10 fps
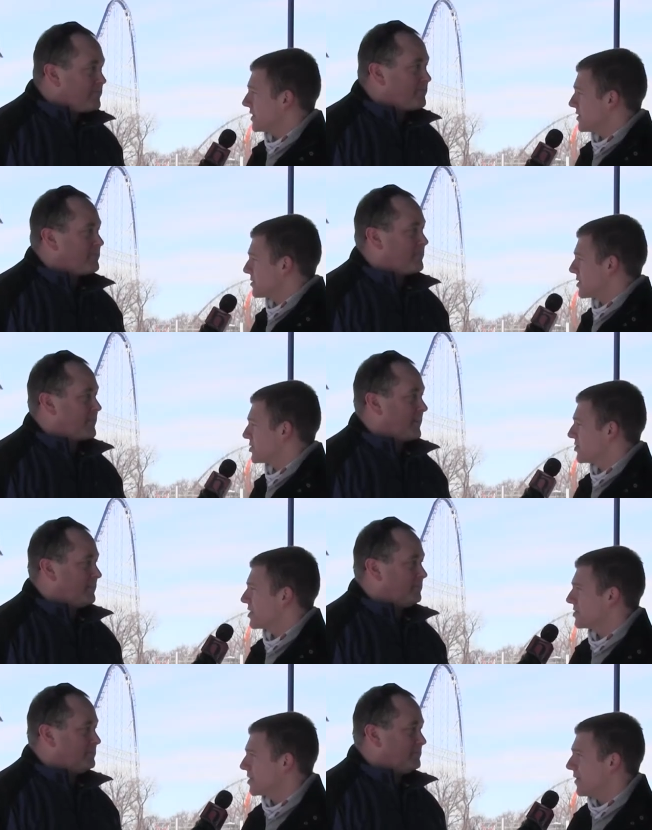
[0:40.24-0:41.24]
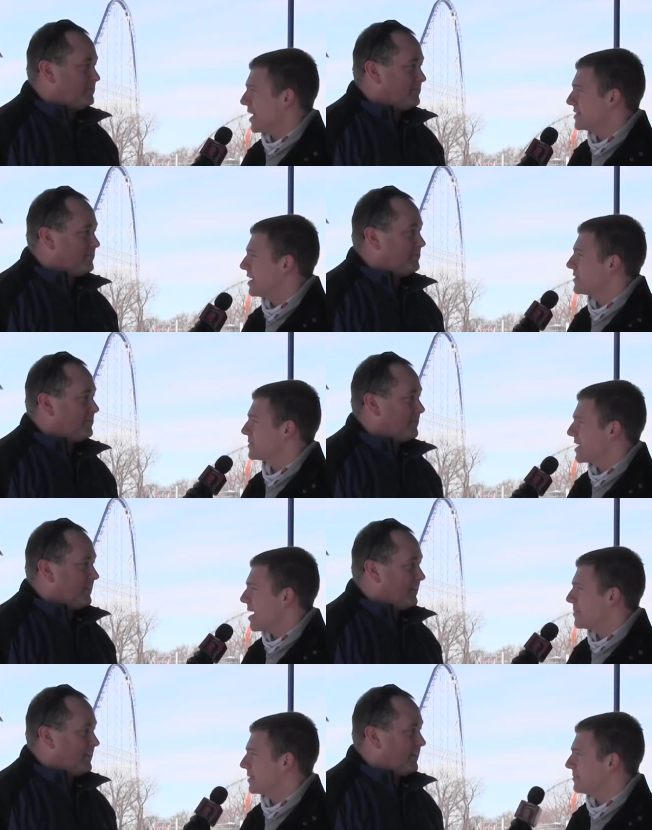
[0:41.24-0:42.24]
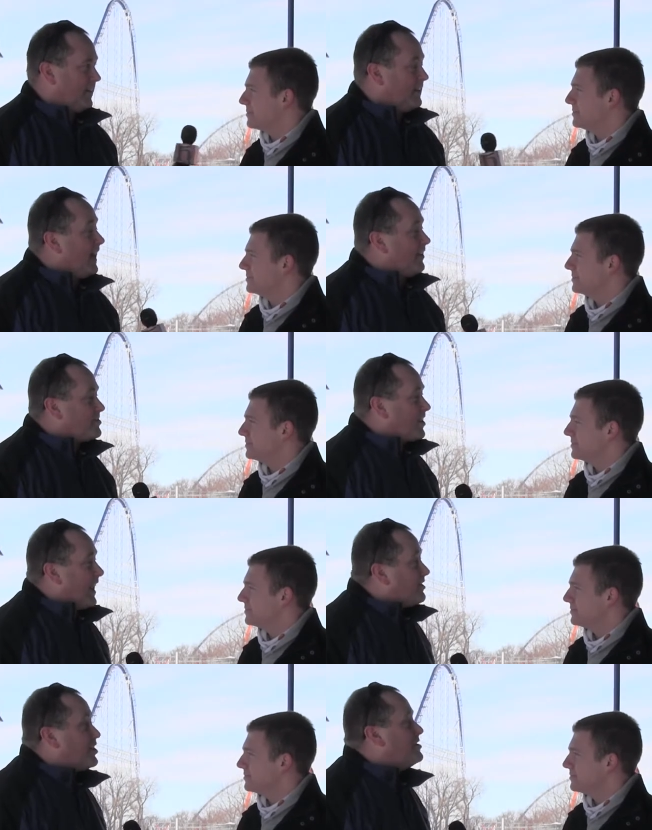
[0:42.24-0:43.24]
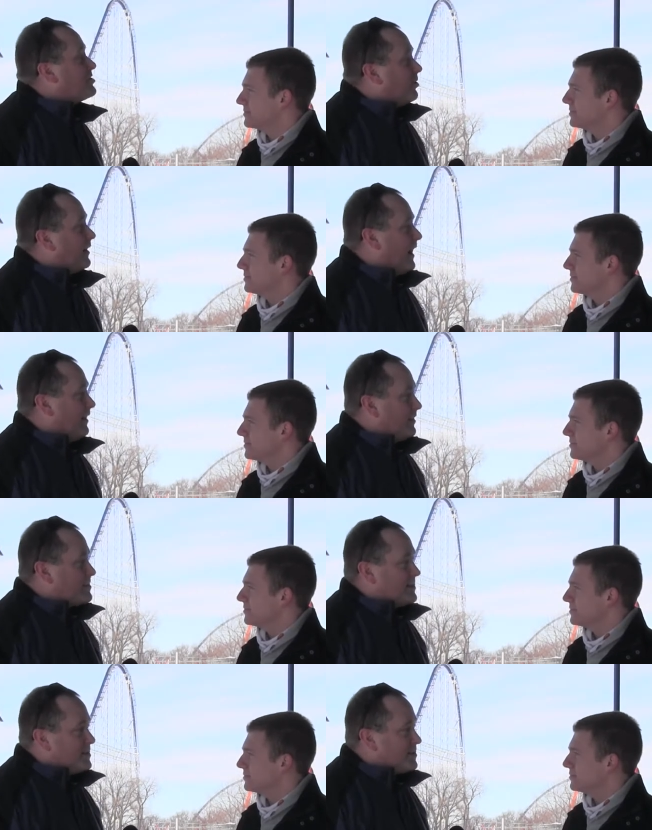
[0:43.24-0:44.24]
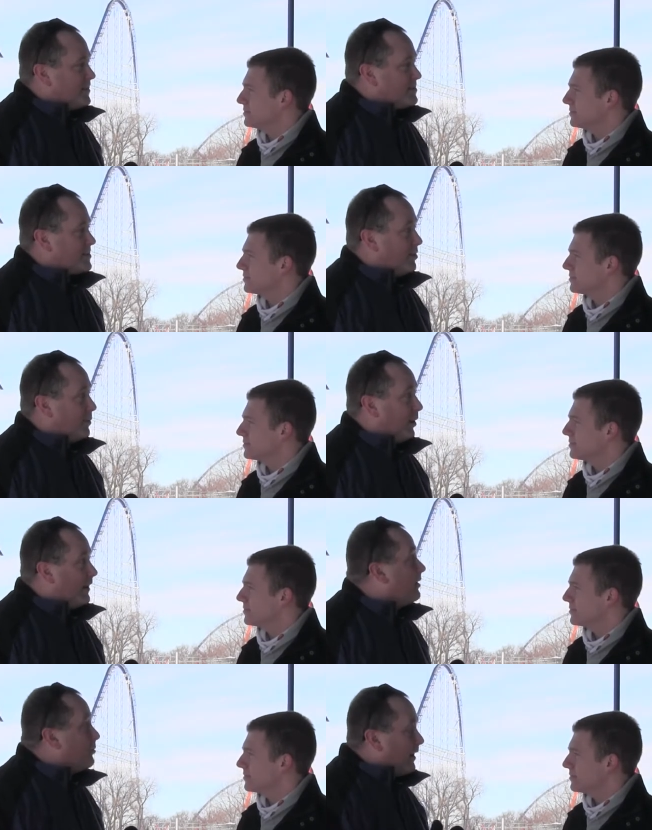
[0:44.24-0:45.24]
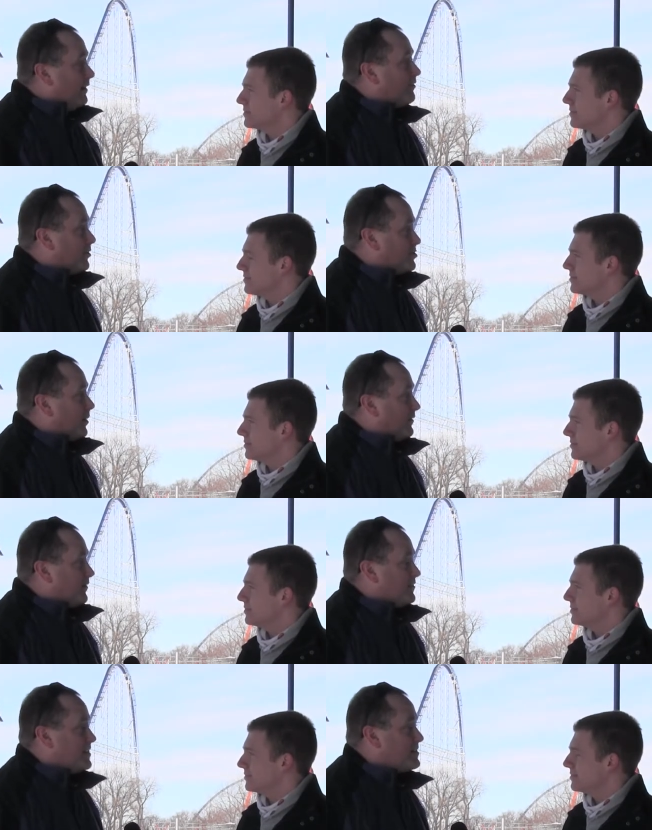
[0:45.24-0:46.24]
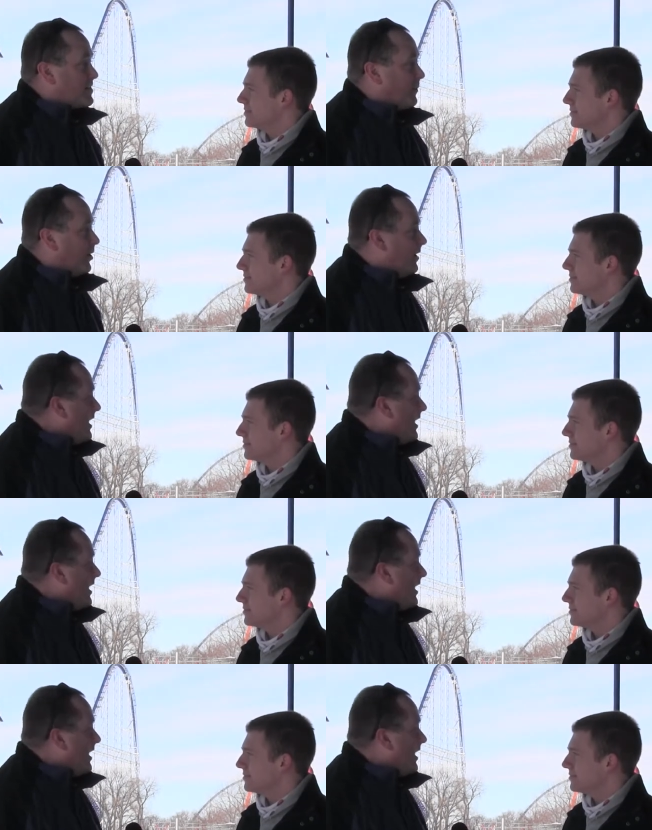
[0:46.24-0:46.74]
Speaker 1: like there's some construction going on. Tell us what's happening.
Speaker 2: Yeah, there's a lot of changes going on this season at Cedar Point, getting ready for the 2015 summer.